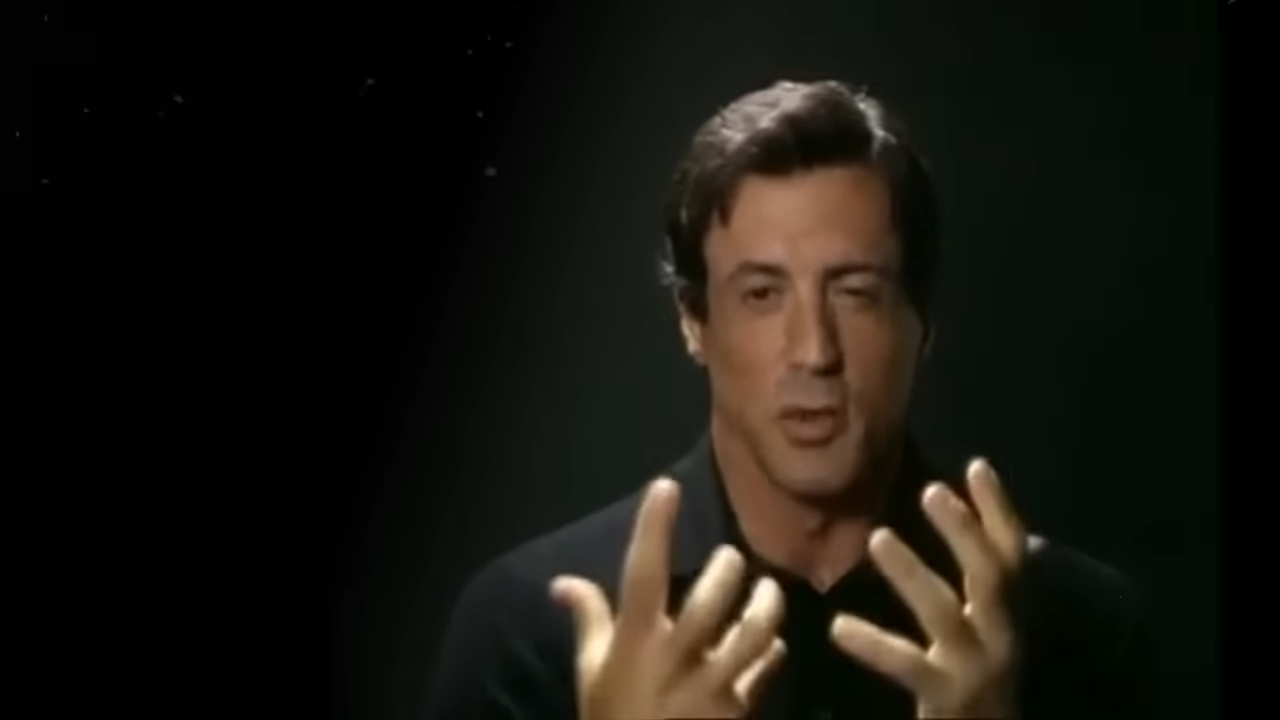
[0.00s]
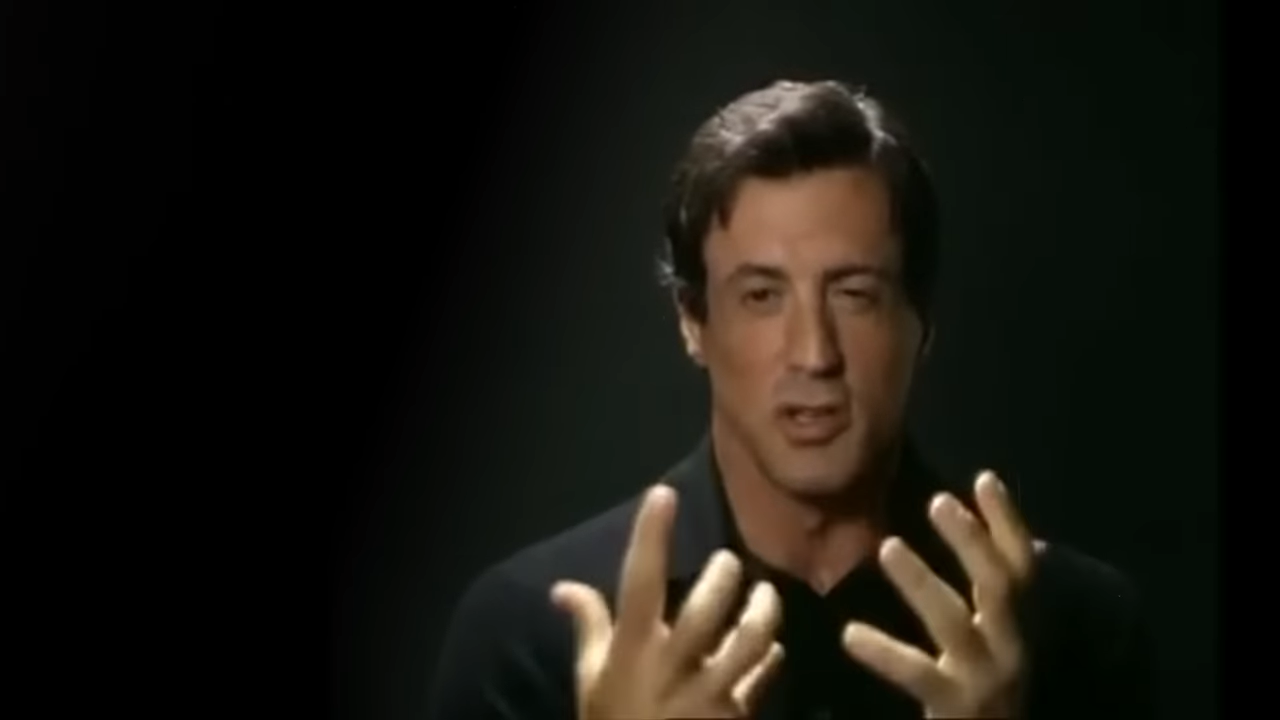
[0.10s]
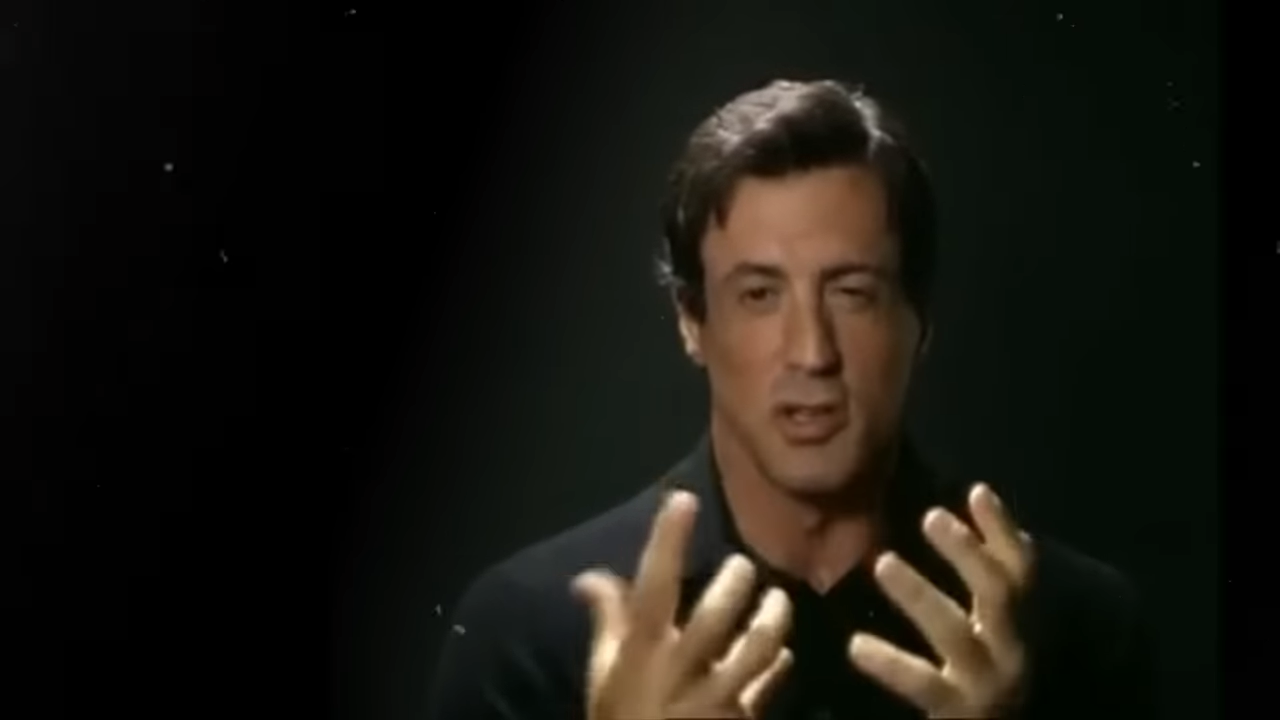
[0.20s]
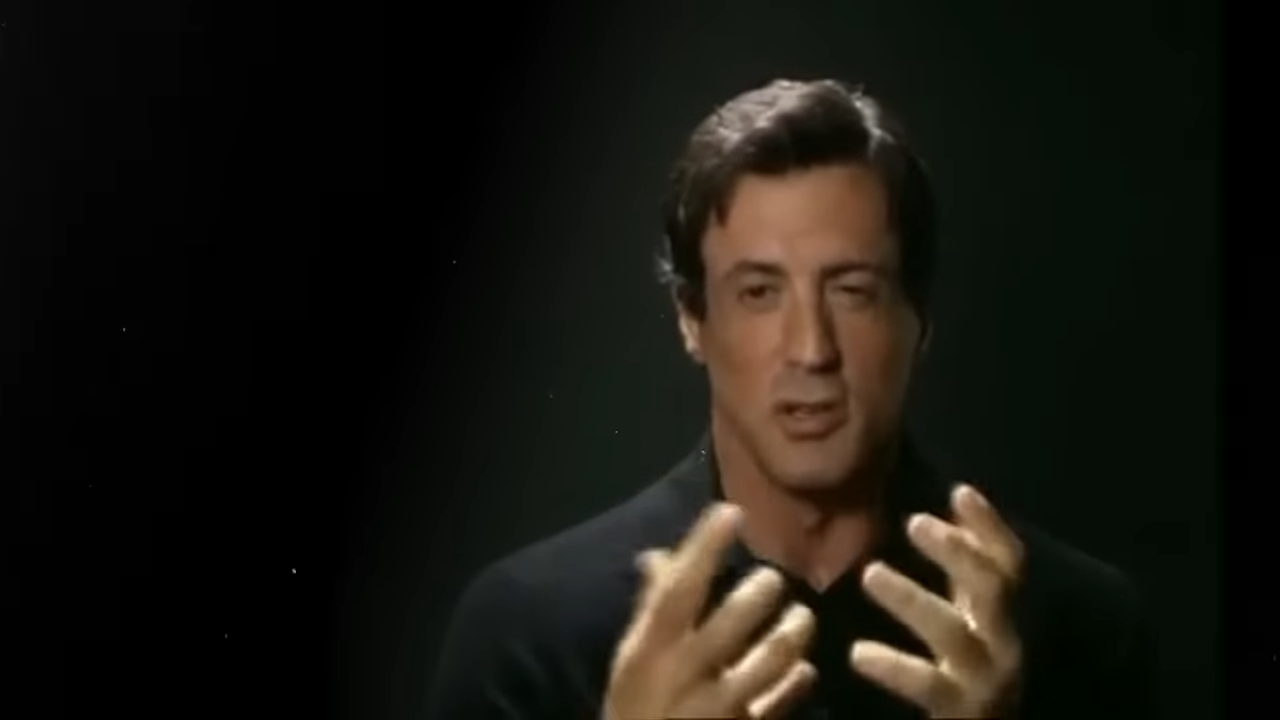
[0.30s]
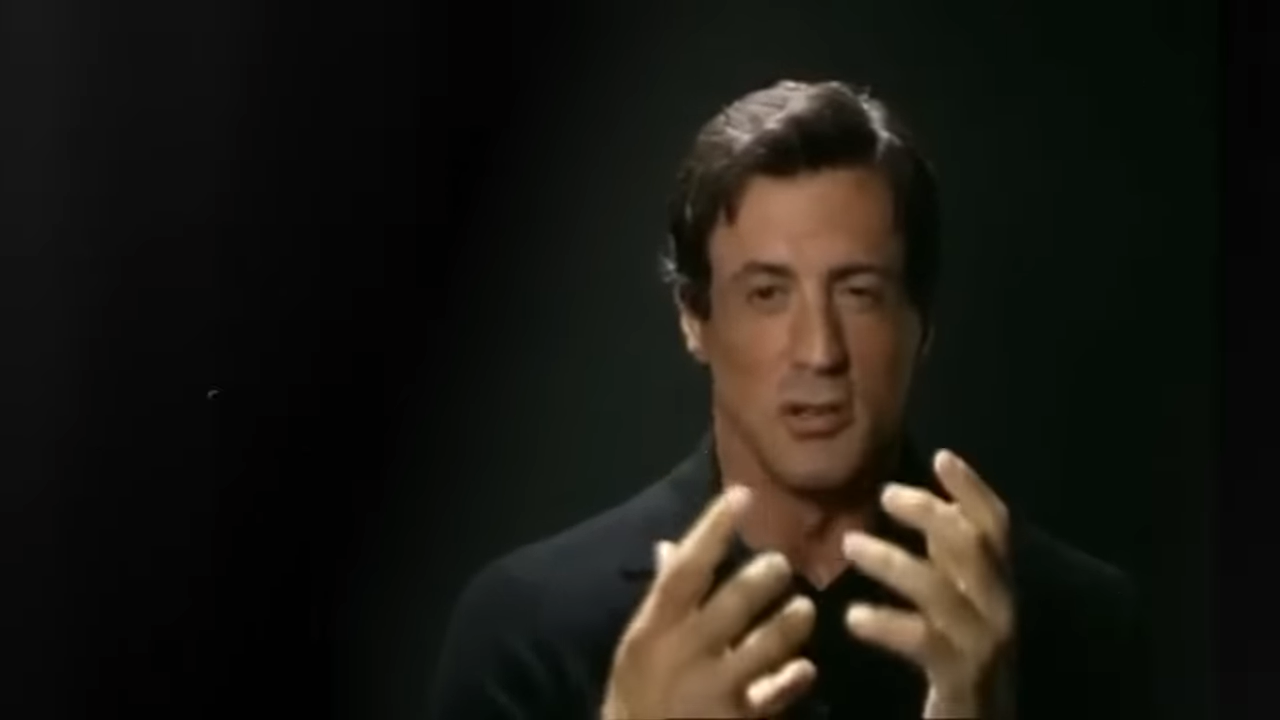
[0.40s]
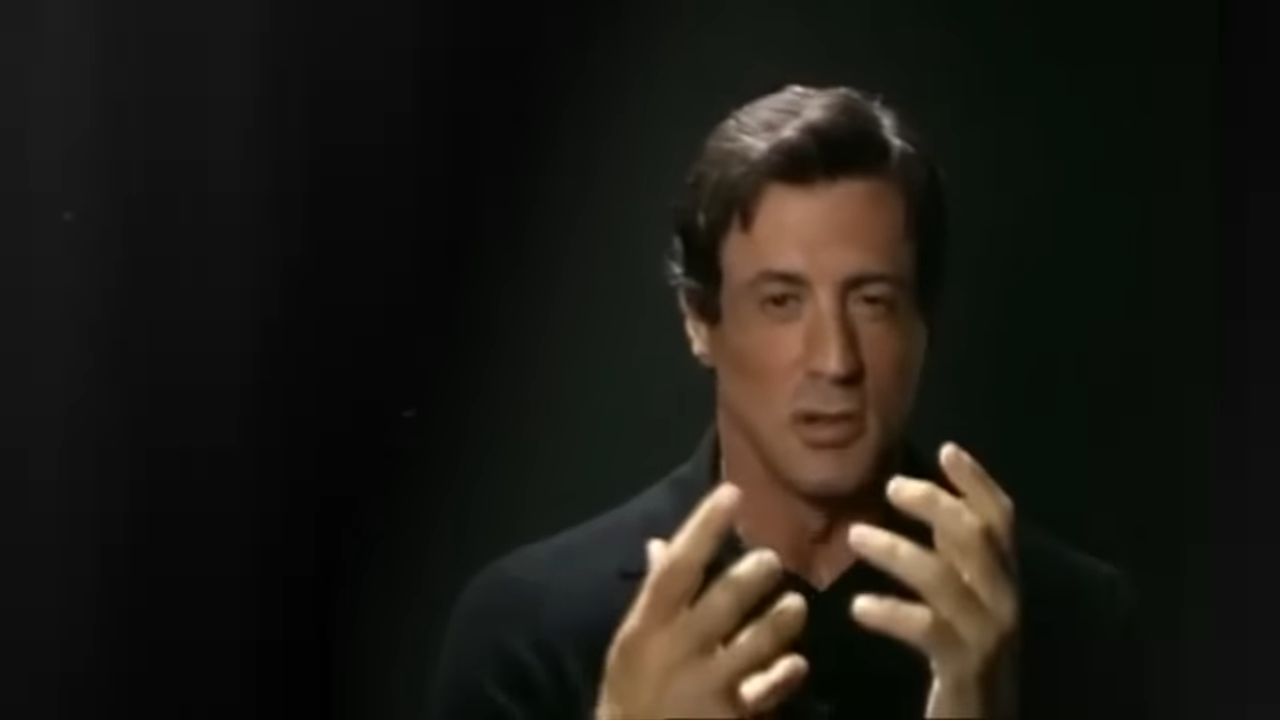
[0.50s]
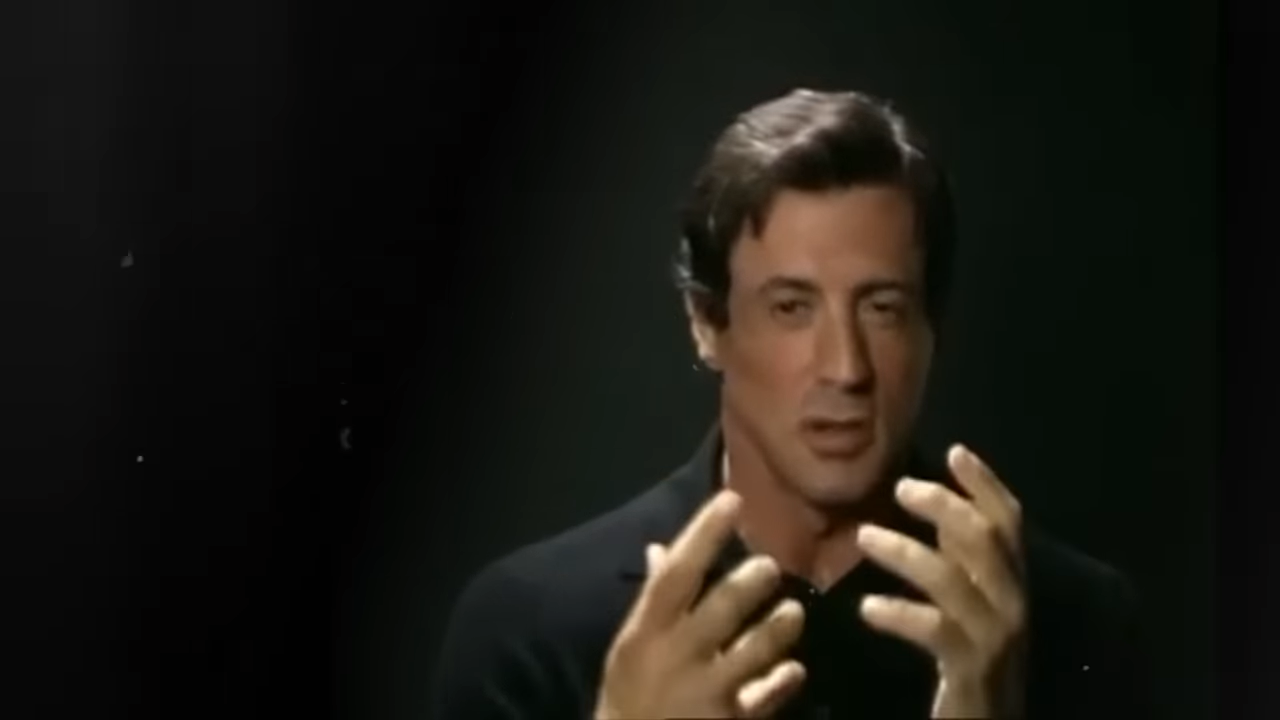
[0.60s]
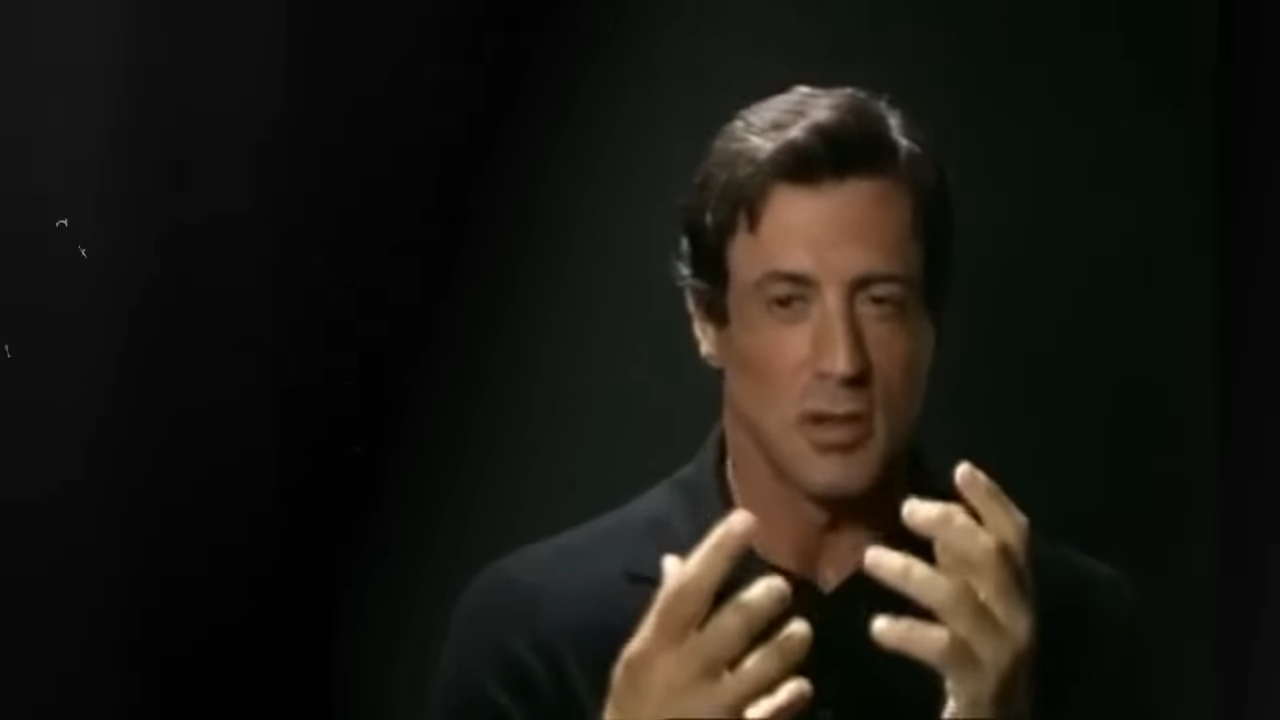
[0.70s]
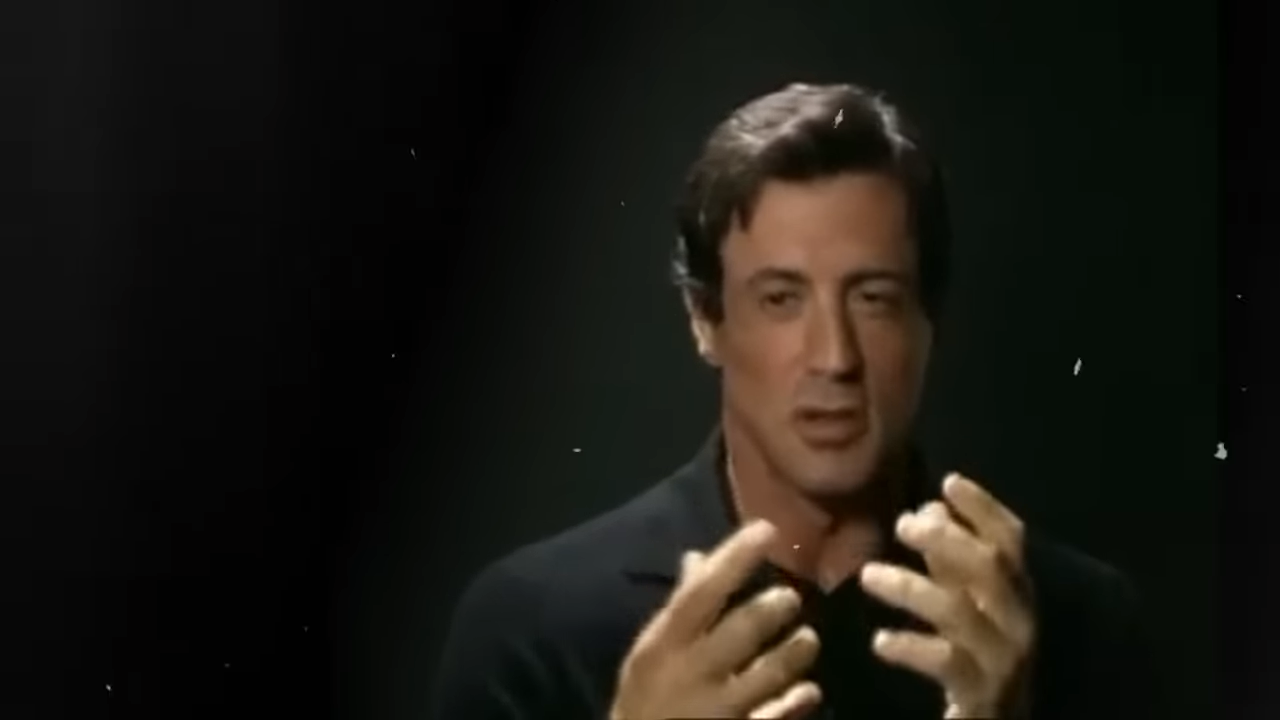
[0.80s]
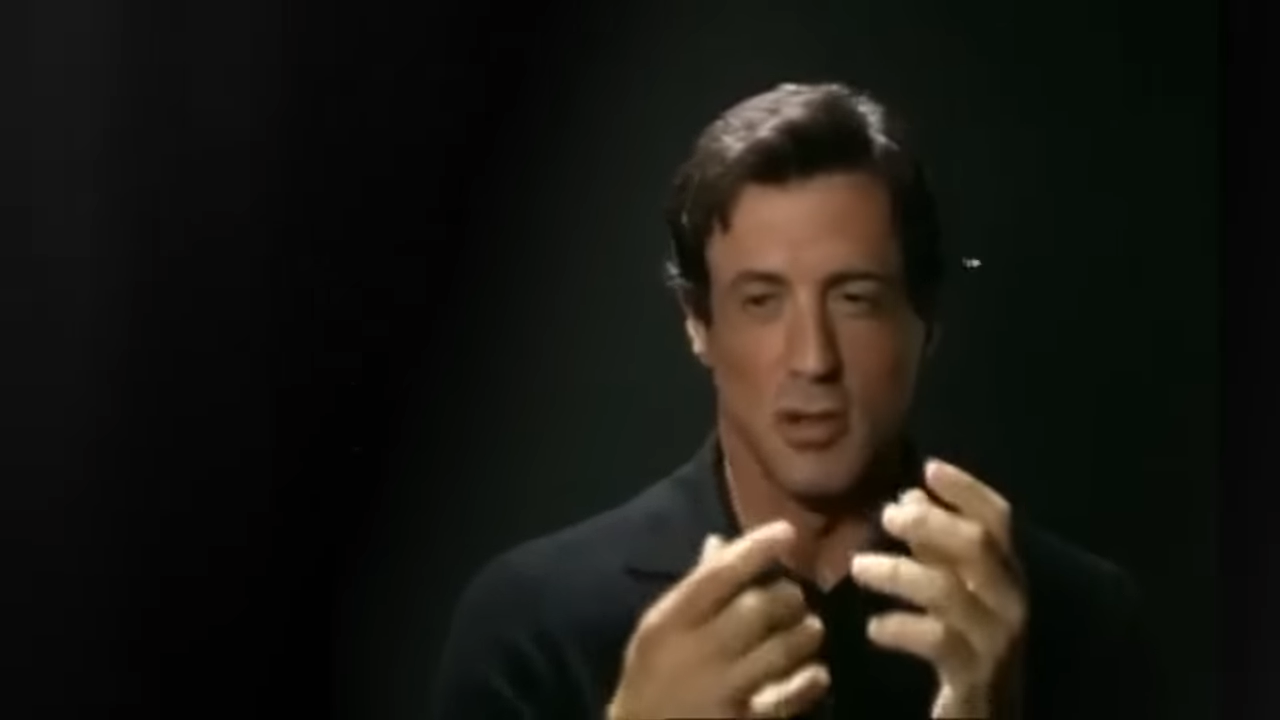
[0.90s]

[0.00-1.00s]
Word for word: she looked and the